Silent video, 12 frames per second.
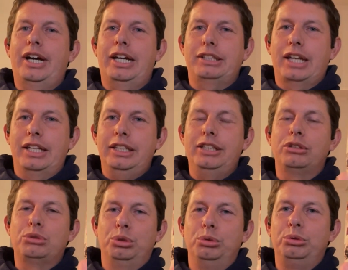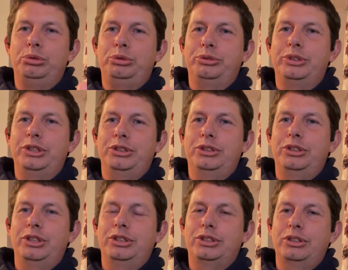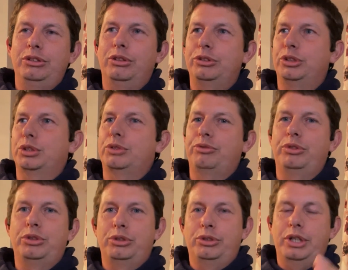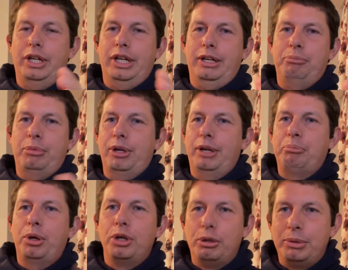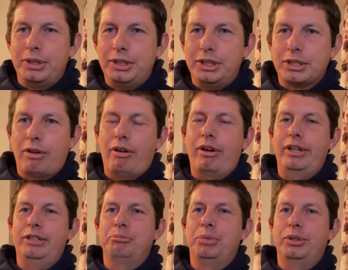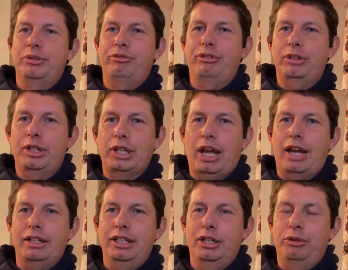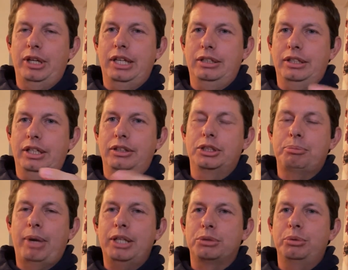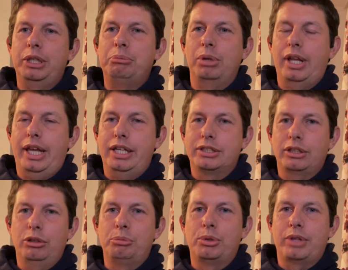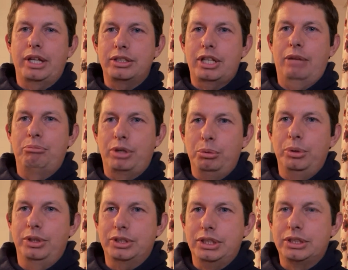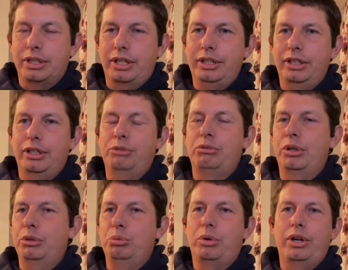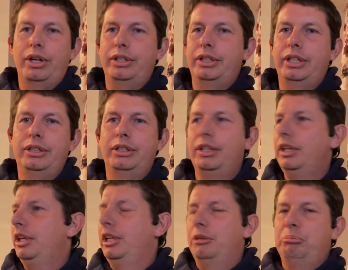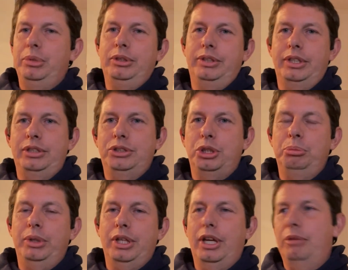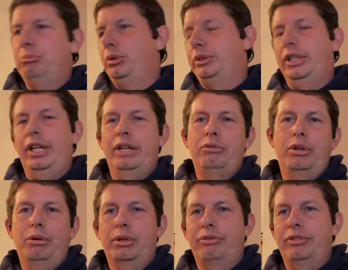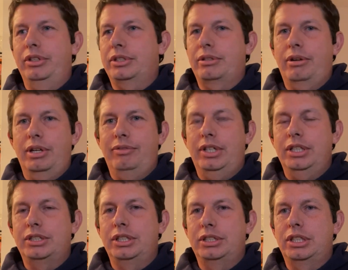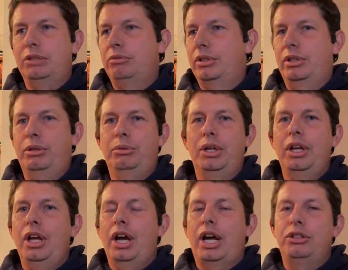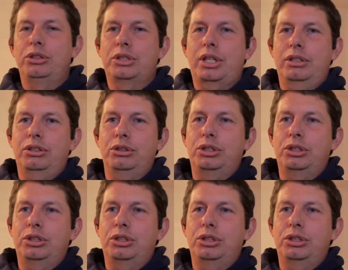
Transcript: a tool that's not just for a permanent design, but in the space we play, it's a lot more like temporary works design, road widening, build a multi-lane road off to the side of an existing road, and just